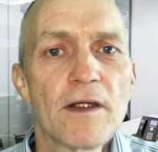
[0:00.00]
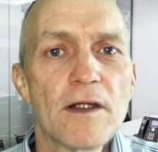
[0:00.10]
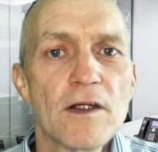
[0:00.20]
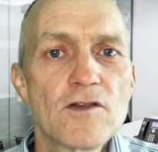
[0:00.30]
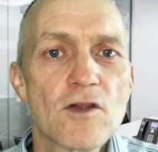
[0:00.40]

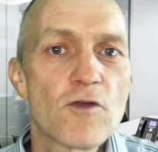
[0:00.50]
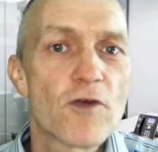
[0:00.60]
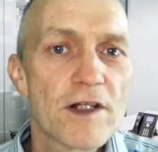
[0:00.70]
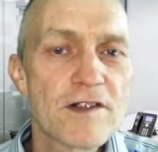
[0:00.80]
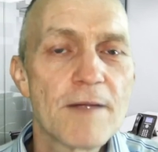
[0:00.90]
So
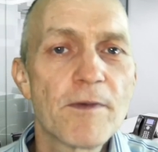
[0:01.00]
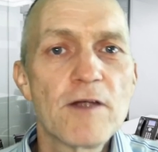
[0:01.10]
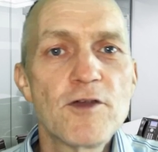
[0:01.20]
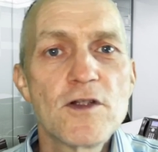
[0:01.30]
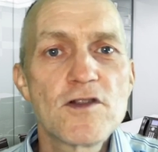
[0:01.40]
for example,
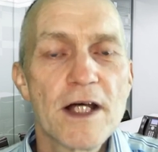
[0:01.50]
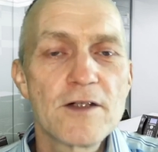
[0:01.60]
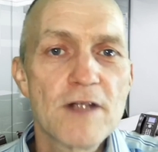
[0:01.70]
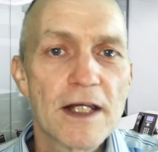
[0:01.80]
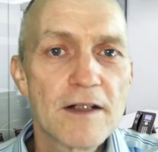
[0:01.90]
if you decide to
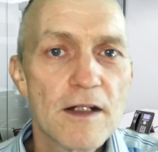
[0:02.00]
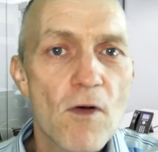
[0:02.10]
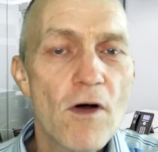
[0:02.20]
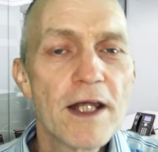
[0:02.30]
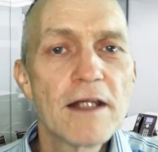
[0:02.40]
take it in the
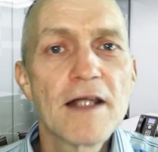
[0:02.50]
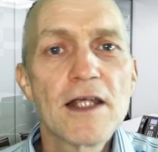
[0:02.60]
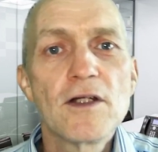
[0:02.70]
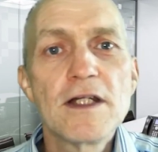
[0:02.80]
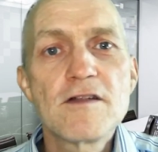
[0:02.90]
morning, then
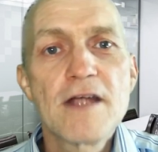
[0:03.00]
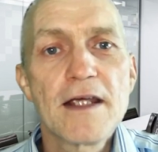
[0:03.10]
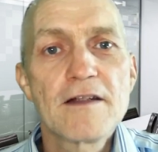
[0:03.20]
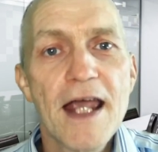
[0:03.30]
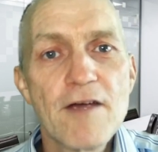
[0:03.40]
you need to take
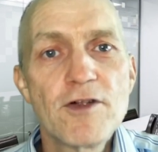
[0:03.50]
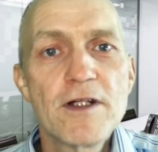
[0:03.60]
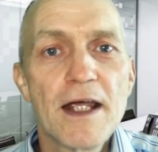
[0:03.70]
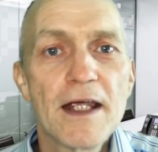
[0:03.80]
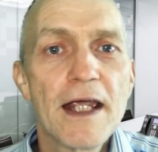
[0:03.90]
it every
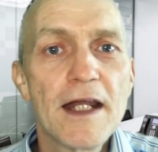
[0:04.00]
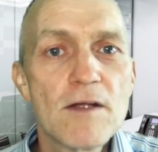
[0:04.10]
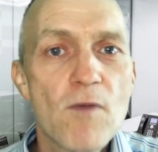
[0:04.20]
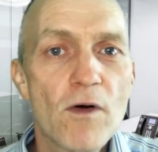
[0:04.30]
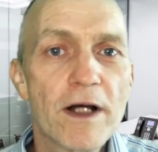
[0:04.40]
day in the
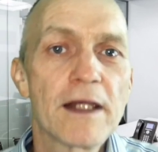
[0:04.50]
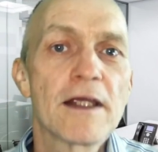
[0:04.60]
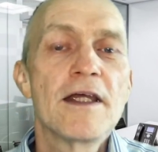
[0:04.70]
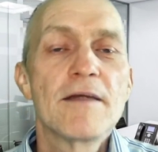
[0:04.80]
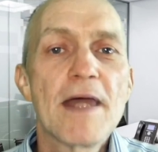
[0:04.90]
morning.
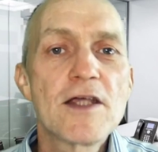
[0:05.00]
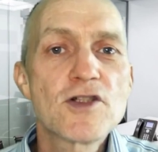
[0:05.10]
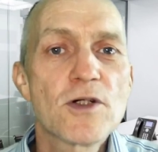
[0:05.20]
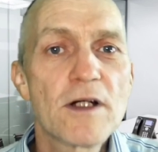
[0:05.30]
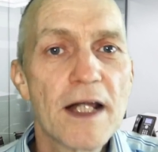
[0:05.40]
Make
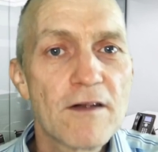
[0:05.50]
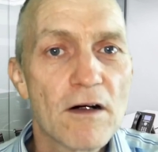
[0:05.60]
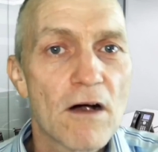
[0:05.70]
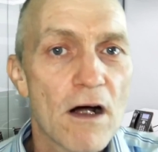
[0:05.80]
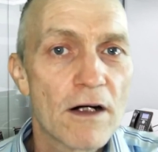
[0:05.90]
sure that there
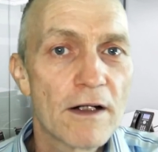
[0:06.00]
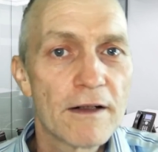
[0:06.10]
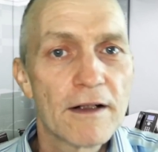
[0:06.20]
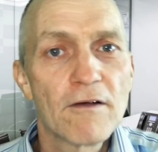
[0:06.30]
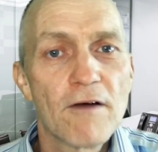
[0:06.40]
are
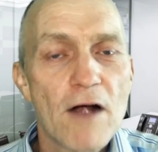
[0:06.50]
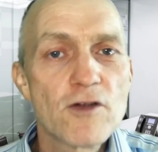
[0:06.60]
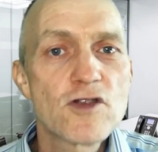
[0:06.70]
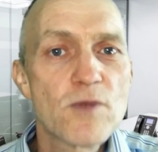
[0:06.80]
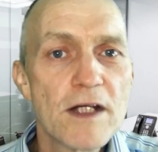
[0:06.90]

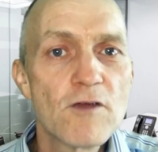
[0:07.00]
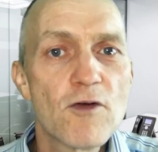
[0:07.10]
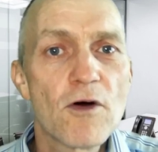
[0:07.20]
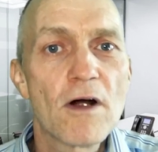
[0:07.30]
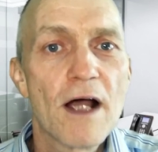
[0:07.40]
around
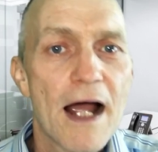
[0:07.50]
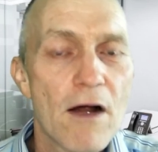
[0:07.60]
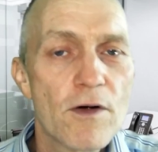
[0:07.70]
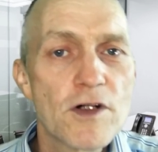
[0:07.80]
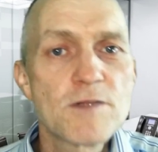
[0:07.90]
24
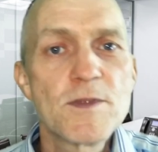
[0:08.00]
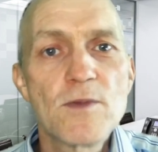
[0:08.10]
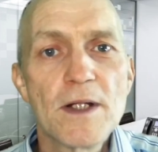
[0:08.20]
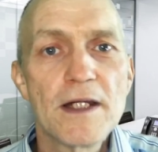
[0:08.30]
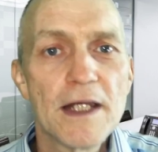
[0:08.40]
hours
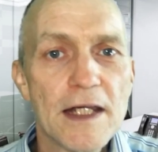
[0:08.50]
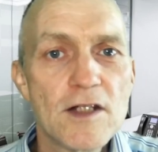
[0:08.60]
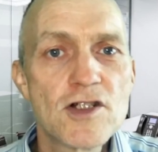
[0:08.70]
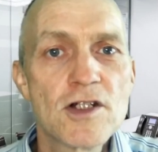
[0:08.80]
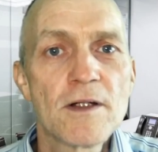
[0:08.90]
between
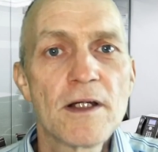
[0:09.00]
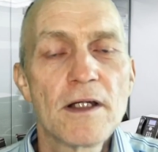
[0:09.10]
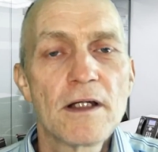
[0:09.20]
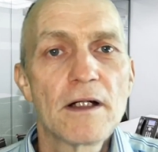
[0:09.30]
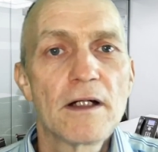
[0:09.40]
each
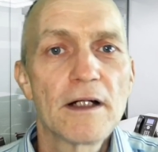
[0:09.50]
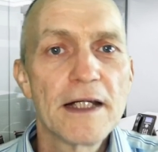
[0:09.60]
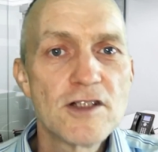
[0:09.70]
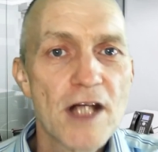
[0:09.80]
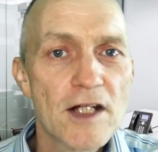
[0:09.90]

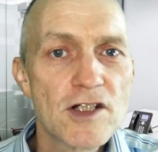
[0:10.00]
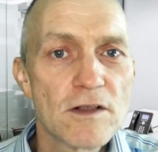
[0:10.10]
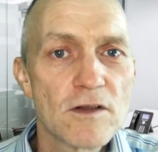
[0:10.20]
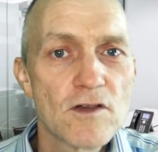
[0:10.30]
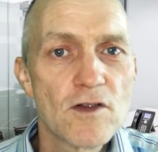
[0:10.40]

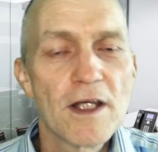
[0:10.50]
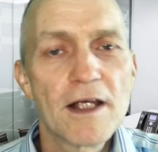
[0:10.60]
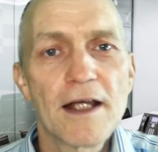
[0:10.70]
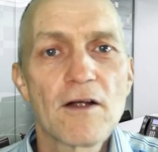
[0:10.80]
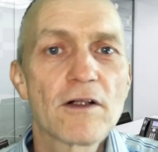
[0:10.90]
injection, so you
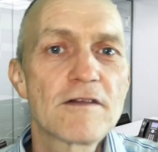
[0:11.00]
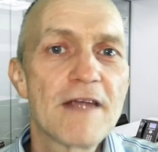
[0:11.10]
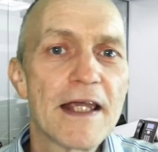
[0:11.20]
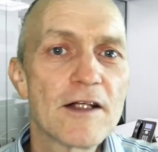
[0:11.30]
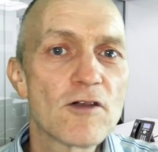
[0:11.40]
cannot
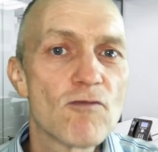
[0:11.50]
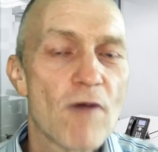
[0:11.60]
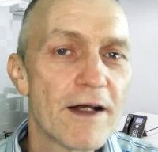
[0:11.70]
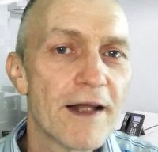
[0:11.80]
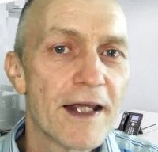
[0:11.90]
take it
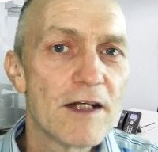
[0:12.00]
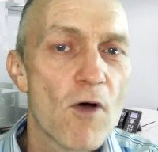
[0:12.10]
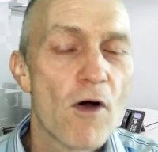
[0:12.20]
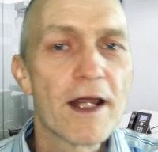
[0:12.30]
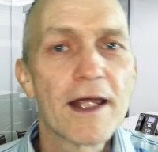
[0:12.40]
one day in the
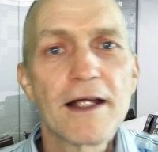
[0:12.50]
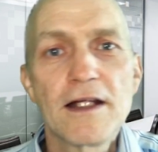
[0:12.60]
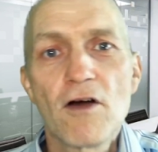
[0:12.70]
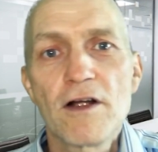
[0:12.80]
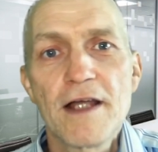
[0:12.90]
morning and
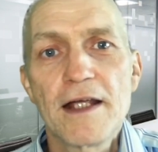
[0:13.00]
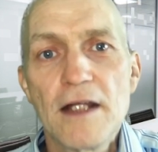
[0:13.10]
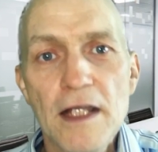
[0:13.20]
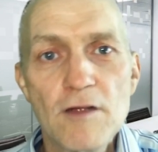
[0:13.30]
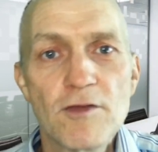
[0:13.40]
the other day in
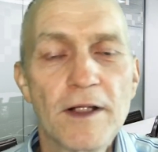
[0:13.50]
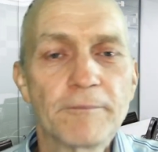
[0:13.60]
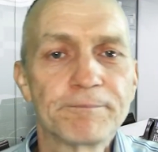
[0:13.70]
the evening.